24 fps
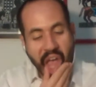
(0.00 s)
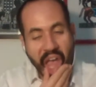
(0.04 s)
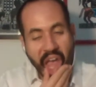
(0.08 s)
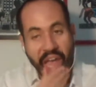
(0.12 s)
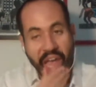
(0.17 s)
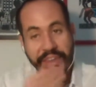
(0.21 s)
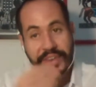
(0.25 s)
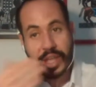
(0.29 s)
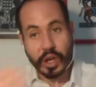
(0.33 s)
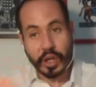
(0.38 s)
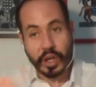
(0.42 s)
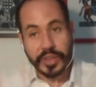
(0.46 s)

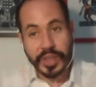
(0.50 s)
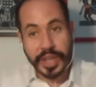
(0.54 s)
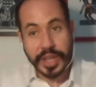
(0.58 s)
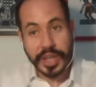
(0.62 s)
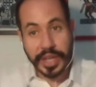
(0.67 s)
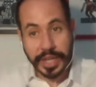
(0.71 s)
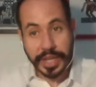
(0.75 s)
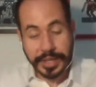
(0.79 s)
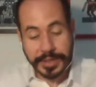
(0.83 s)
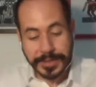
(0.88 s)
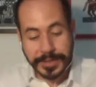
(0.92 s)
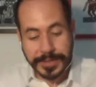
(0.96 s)
At the other
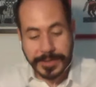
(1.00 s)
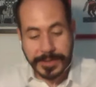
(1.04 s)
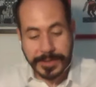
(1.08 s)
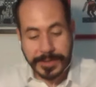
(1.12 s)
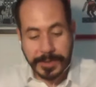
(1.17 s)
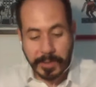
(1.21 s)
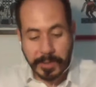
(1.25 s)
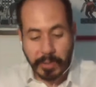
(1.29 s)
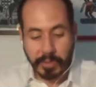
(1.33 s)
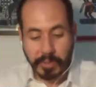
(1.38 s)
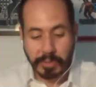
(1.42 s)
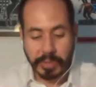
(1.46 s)
end,
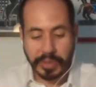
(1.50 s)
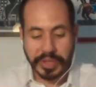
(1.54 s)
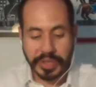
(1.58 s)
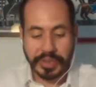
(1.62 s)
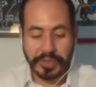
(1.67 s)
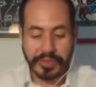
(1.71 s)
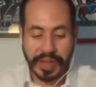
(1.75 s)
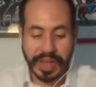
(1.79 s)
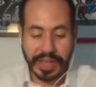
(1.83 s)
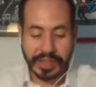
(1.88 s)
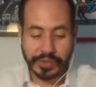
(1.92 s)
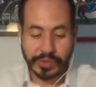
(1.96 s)

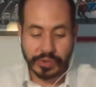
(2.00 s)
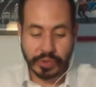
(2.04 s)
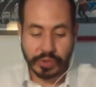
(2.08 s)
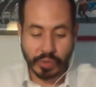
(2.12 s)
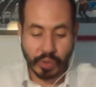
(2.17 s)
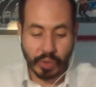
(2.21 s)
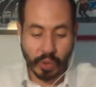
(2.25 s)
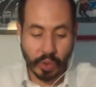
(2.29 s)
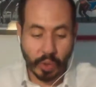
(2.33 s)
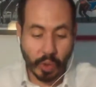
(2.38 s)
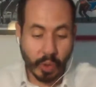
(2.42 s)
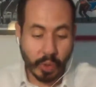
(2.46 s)

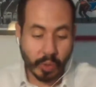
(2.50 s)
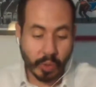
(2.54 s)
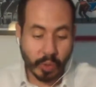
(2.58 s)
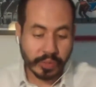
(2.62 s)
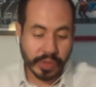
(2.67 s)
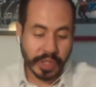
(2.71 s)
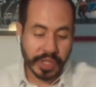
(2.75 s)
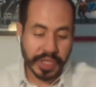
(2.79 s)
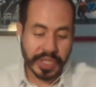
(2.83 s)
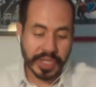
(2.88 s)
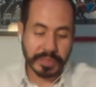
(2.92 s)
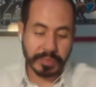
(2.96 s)
Bonifacio
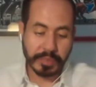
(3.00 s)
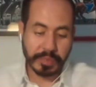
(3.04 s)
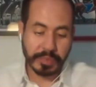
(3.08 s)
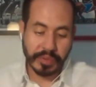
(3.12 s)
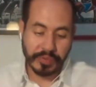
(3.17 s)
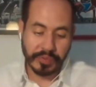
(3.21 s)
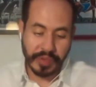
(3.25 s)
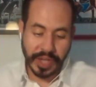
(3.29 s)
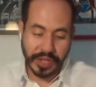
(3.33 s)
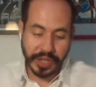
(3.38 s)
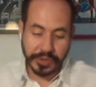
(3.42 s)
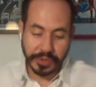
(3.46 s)
owed his
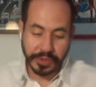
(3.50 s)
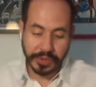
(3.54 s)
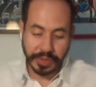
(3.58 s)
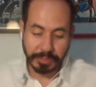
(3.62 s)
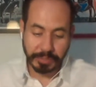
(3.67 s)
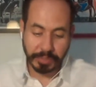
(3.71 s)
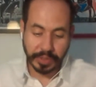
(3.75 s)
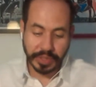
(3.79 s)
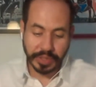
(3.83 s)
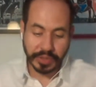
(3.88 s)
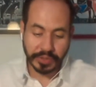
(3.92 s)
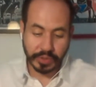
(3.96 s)
professional and
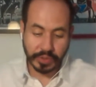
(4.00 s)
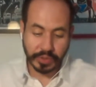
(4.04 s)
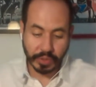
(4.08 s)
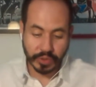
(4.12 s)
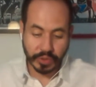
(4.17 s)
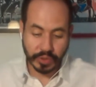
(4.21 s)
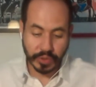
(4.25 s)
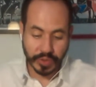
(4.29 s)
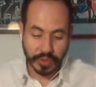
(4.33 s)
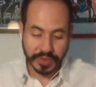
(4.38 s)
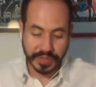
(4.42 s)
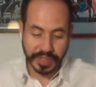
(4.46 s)
political
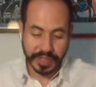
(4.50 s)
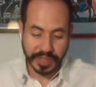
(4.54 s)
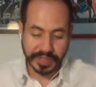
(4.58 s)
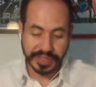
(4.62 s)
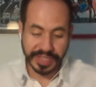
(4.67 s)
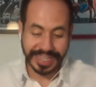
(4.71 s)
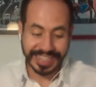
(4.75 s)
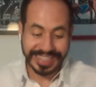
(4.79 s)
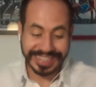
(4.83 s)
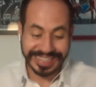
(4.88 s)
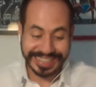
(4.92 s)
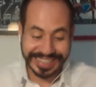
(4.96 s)
success
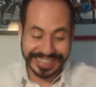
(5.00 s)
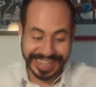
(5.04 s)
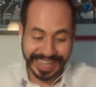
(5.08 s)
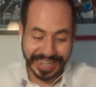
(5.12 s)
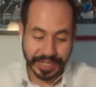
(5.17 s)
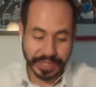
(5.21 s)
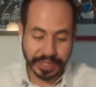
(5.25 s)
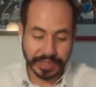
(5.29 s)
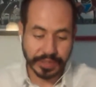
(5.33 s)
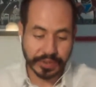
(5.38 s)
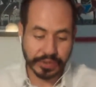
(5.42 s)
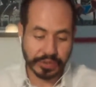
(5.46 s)

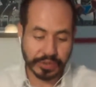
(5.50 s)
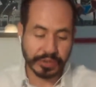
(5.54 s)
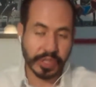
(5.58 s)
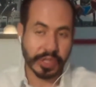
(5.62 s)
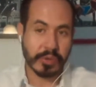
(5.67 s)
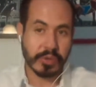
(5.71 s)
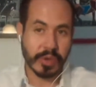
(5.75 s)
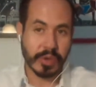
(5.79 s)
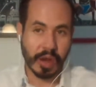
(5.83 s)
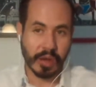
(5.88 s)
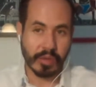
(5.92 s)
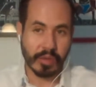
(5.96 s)
entirely to the
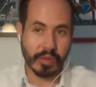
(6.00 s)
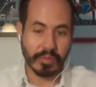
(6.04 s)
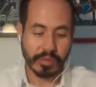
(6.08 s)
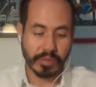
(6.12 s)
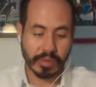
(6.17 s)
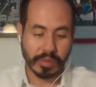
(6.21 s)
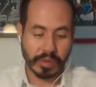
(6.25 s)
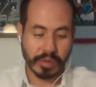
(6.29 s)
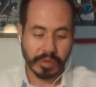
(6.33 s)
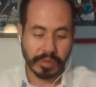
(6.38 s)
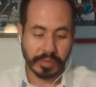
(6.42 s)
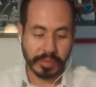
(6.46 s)
crown.
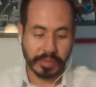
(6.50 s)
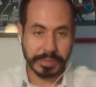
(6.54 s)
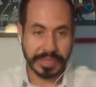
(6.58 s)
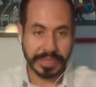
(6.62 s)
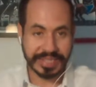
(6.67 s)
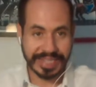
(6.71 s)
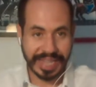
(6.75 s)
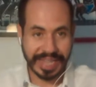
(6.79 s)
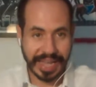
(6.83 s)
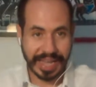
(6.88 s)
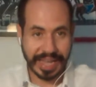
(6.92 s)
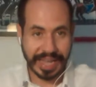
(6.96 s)

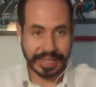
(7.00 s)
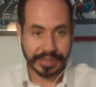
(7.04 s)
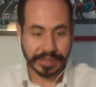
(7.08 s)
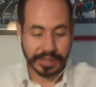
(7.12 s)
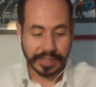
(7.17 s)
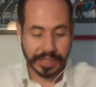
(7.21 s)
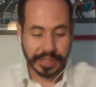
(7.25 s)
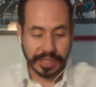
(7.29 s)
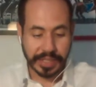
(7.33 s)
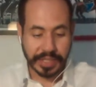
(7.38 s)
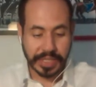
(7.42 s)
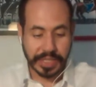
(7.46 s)
Besides,
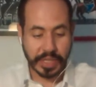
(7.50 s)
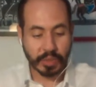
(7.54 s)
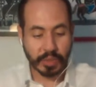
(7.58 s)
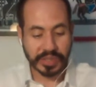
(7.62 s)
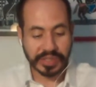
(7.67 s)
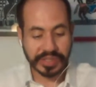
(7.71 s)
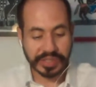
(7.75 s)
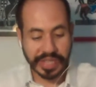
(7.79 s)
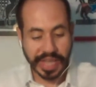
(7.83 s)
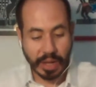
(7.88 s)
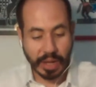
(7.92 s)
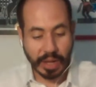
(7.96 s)
he
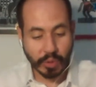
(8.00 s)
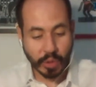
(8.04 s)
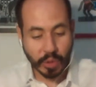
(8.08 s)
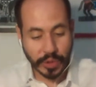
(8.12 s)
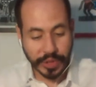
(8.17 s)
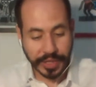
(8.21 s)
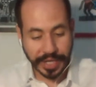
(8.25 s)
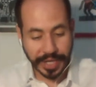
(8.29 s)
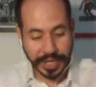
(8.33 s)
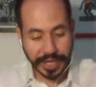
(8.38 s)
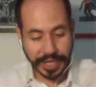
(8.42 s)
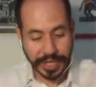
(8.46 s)
was now
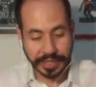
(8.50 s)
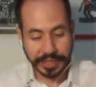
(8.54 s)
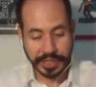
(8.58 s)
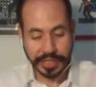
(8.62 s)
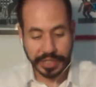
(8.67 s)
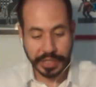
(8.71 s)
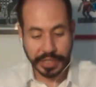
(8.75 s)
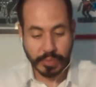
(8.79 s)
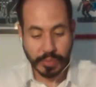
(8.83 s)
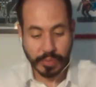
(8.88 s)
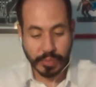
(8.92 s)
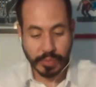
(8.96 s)
located
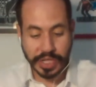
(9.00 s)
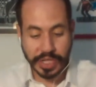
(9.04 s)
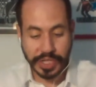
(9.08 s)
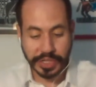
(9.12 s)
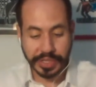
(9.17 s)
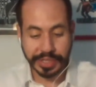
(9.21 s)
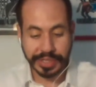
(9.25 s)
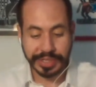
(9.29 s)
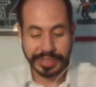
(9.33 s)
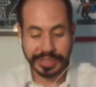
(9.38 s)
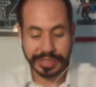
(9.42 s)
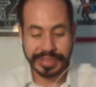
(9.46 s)
in a
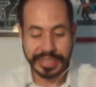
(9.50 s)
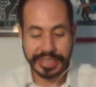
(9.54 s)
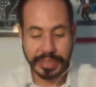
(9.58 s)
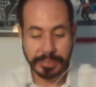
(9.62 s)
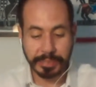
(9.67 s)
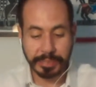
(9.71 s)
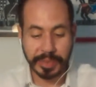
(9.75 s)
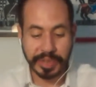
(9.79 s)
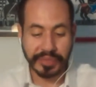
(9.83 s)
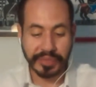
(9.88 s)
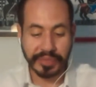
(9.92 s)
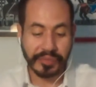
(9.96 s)
region
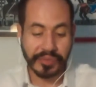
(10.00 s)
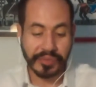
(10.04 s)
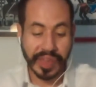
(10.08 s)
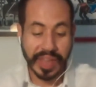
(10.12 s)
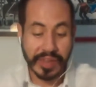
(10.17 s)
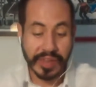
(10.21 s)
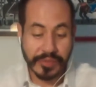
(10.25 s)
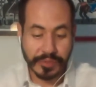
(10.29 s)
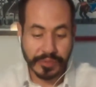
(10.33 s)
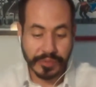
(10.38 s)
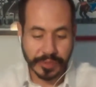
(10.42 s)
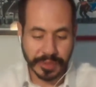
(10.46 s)
deeply
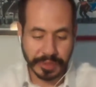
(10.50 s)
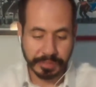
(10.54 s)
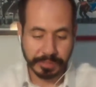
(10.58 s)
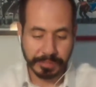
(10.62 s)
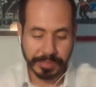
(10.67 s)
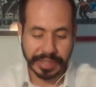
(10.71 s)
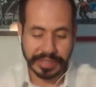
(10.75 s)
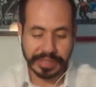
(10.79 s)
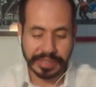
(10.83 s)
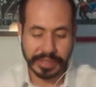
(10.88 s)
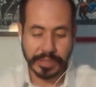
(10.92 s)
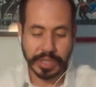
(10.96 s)
favored
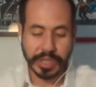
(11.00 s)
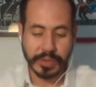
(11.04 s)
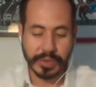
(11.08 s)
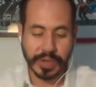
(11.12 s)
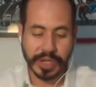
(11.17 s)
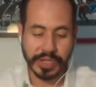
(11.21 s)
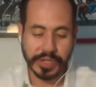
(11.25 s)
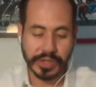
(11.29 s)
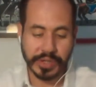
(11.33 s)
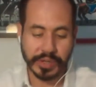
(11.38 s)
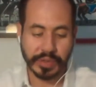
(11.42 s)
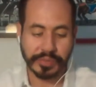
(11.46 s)
by the
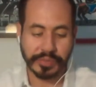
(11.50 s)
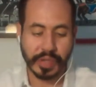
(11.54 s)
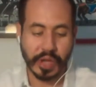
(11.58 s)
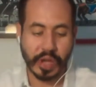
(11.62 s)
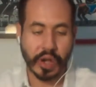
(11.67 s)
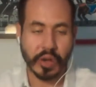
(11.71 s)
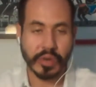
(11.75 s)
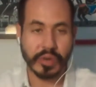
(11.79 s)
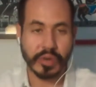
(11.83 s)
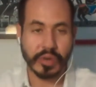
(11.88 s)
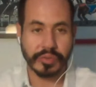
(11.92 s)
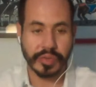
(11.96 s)
migration of the
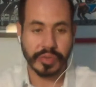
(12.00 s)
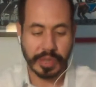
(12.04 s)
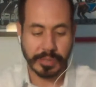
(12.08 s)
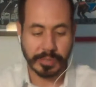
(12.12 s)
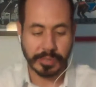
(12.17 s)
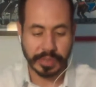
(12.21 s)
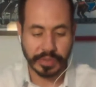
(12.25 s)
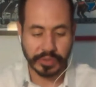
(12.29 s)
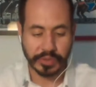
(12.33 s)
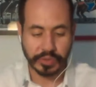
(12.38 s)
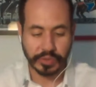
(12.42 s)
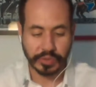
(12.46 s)
royal
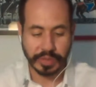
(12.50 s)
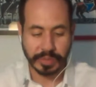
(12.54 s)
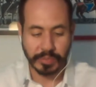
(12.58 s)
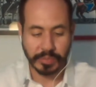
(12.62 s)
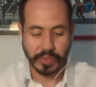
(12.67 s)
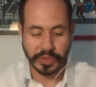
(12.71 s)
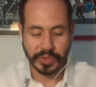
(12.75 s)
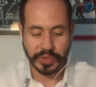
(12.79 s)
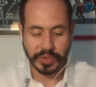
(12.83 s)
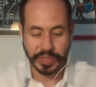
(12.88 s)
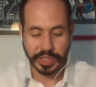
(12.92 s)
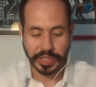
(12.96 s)
family to the
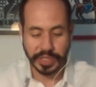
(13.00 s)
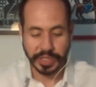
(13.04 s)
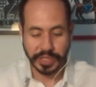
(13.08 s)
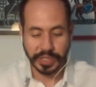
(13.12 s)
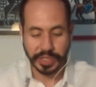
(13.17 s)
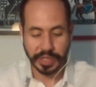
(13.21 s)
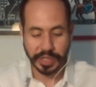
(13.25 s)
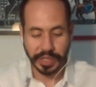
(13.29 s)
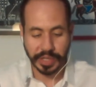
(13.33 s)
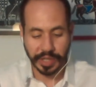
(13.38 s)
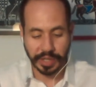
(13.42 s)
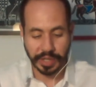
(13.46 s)

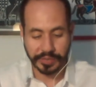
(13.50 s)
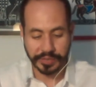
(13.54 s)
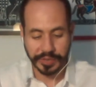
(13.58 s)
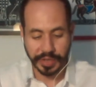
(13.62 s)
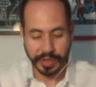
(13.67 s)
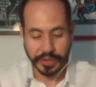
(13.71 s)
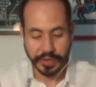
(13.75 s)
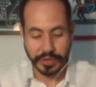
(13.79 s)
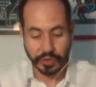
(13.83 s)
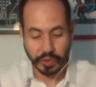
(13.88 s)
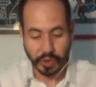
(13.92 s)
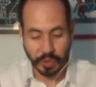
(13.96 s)
Brazilian
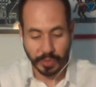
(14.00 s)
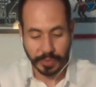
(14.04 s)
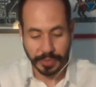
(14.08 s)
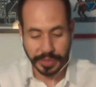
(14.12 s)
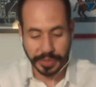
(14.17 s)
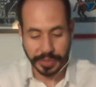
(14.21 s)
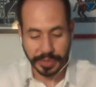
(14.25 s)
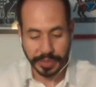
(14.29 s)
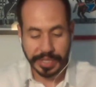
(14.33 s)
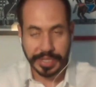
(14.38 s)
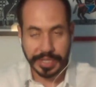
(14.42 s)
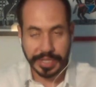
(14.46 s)
territory,